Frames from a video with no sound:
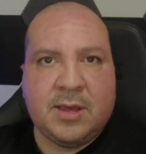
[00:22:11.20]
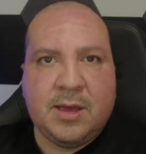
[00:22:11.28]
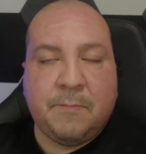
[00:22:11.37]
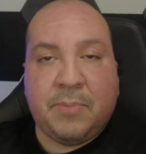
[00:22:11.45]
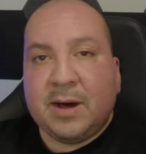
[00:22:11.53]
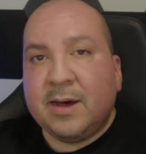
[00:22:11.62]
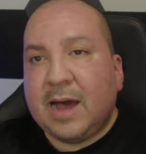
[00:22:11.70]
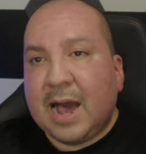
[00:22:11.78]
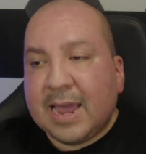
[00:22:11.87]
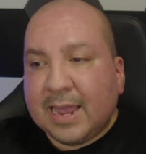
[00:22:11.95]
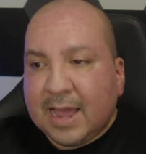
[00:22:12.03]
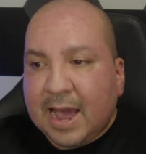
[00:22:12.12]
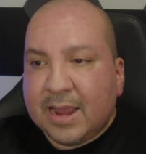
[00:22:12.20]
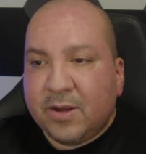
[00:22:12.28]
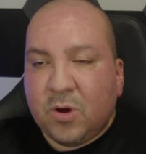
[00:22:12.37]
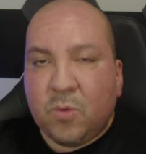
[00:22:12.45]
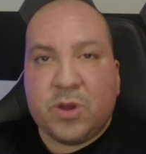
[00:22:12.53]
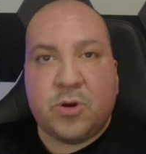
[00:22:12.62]
but I
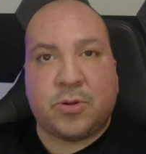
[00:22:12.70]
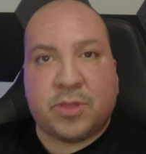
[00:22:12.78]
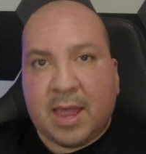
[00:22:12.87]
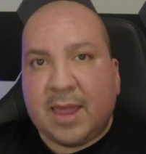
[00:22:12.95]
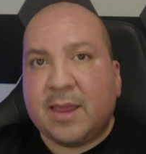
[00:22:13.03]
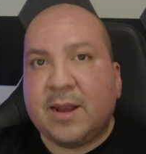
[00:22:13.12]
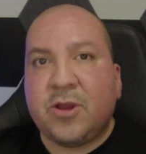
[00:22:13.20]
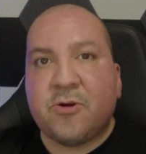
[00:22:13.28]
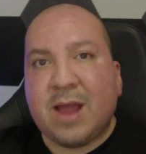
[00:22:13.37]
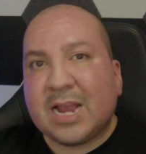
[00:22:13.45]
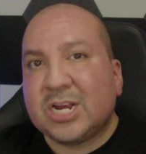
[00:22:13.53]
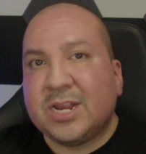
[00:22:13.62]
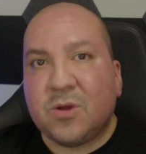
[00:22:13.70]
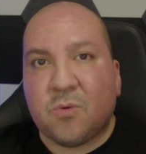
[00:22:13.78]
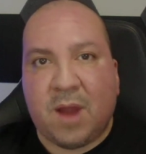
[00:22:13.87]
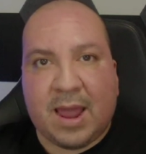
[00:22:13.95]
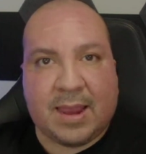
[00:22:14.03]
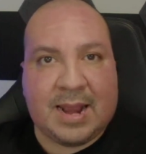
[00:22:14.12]
know what you're saying, and you're actually
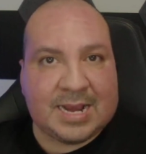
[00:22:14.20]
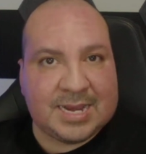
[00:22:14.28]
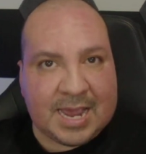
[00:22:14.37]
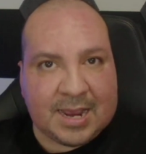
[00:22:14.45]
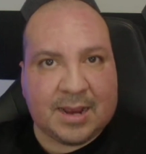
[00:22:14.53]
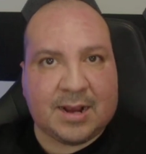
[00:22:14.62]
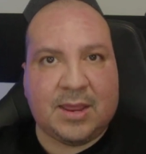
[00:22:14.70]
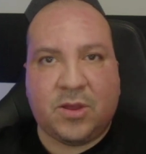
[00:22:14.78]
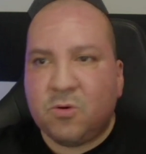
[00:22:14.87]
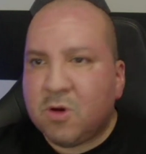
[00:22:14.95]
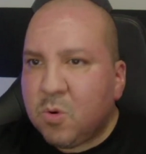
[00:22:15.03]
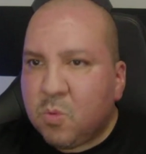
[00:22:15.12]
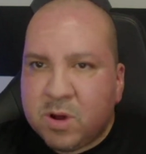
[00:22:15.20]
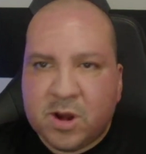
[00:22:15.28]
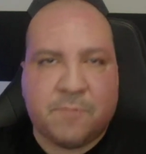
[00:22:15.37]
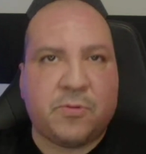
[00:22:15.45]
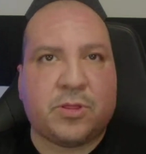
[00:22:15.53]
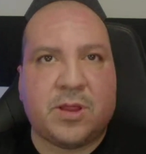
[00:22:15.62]
right. Like technically, you're
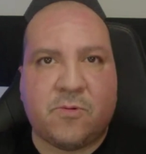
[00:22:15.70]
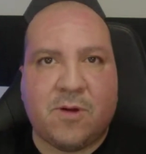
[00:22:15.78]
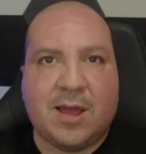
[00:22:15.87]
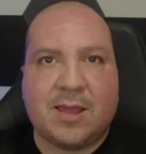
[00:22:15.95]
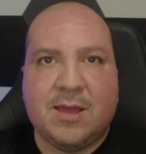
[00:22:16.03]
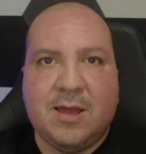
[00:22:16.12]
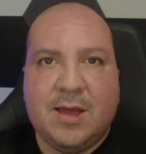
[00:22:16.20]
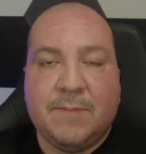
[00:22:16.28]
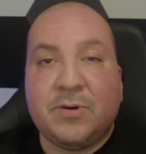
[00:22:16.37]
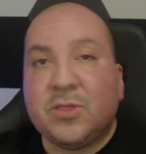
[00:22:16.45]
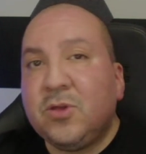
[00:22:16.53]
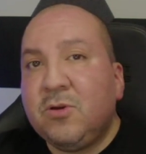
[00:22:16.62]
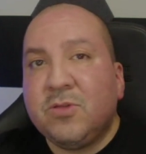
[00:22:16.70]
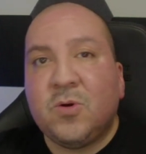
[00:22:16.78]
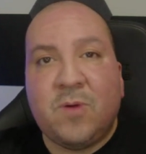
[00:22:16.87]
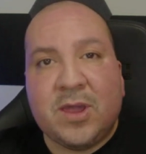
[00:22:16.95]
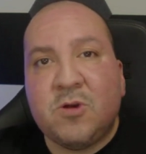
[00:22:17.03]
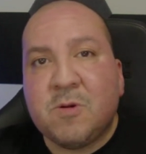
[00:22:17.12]
100% right, but dude, the
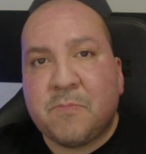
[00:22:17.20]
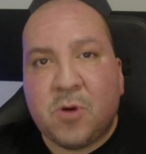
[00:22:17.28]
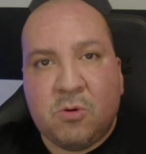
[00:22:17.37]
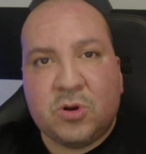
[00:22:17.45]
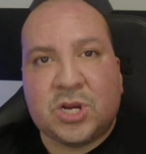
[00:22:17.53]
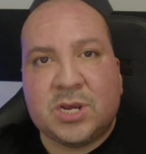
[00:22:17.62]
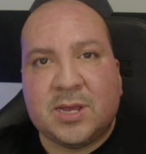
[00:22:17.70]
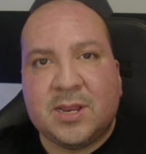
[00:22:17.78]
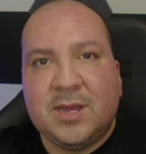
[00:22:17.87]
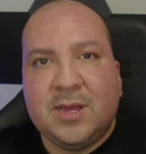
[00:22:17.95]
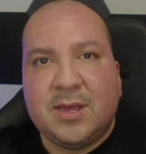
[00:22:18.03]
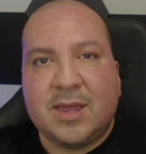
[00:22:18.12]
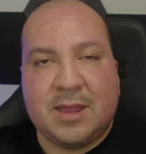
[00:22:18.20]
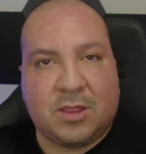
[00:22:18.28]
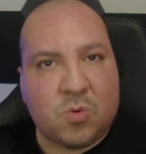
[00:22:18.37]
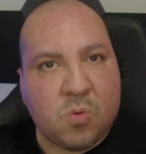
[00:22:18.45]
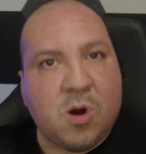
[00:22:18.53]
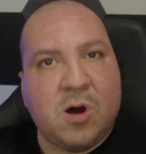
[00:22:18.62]
way you approach it,
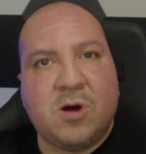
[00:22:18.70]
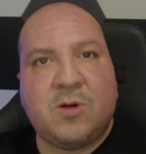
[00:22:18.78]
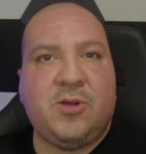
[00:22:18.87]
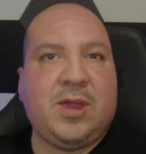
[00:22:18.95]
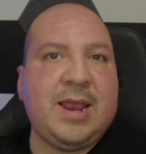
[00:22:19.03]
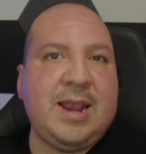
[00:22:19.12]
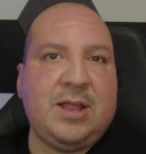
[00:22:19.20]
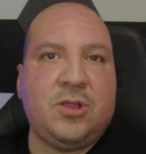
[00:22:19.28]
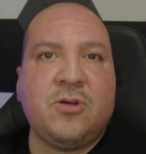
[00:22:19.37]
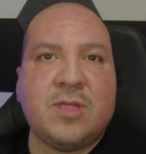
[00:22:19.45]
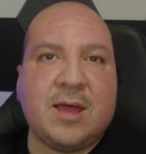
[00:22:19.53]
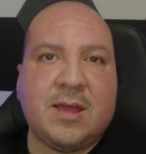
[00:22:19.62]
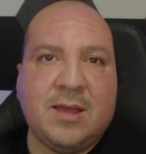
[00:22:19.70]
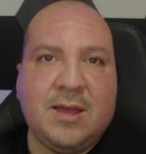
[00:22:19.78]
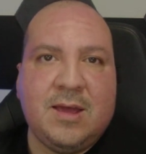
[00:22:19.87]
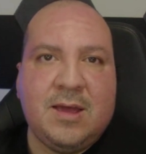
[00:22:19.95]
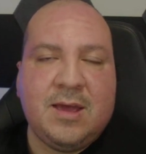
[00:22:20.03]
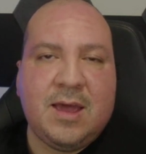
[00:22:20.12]
it's wrong. You cannot do that.
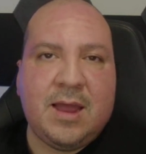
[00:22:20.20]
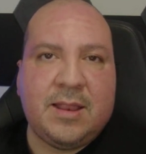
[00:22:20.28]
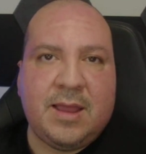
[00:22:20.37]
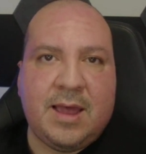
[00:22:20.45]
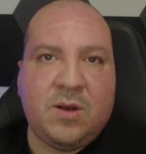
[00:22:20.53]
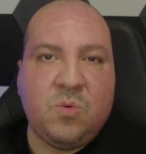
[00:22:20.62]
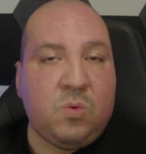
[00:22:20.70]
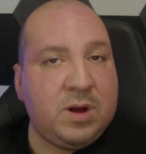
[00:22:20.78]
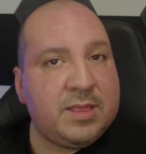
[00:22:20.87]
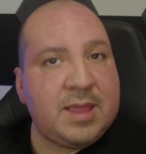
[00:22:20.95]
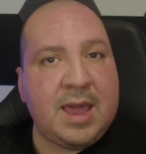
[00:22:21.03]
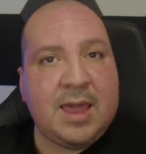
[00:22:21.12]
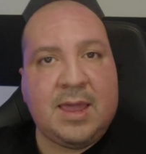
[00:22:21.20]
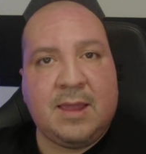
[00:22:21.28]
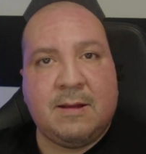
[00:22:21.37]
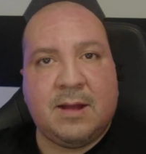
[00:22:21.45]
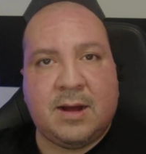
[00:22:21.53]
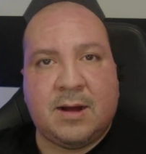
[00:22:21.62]
And then one
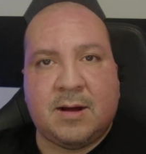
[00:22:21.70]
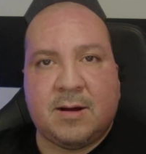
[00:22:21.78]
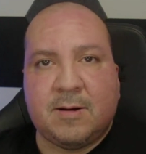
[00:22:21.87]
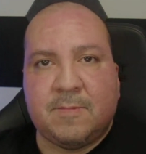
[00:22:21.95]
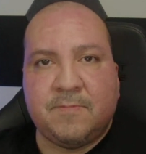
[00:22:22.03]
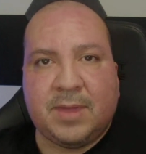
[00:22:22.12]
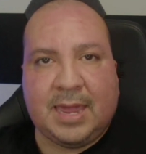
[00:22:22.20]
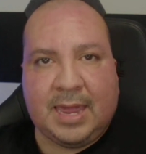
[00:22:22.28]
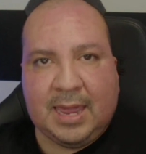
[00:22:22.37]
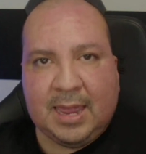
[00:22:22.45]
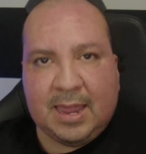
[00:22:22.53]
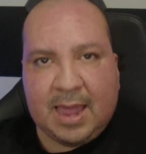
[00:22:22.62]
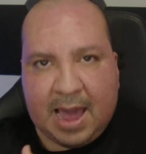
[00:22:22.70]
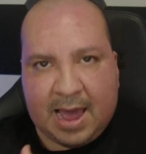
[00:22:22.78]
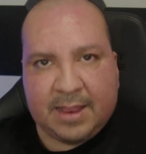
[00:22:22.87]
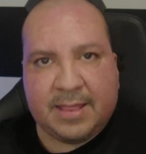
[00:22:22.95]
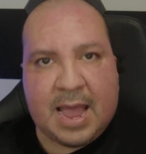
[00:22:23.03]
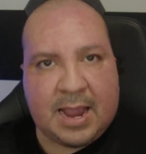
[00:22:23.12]
day, he
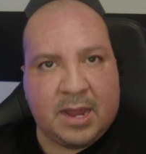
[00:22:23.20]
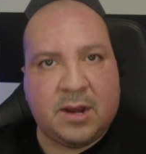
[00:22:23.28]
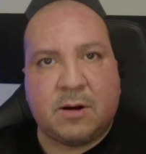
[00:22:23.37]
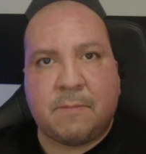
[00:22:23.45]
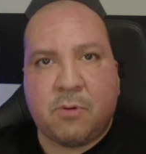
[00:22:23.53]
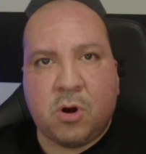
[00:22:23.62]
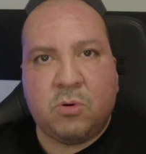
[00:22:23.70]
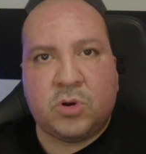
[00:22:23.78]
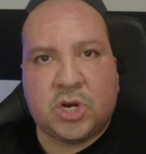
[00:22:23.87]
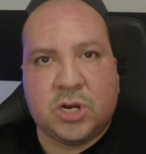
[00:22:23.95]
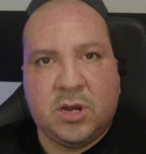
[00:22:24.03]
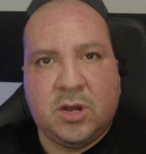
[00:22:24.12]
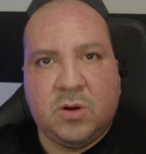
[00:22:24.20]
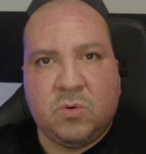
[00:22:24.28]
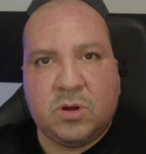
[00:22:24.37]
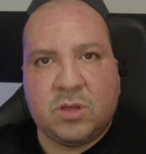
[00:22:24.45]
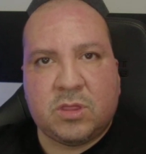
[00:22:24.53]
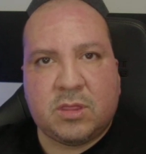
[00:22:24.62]
had that kind of approach.
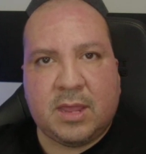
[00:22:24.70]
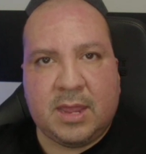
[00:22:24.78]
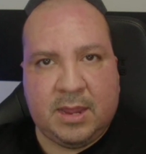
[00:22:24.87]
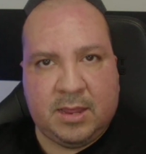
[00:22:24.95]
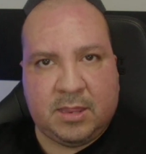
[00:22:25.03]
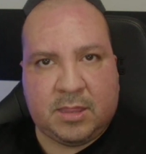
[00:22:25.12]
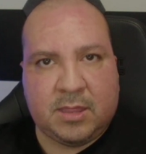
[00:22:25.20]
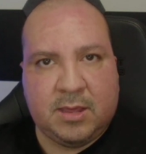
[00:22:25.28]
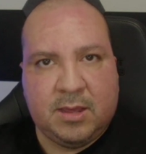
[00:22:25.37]
Was his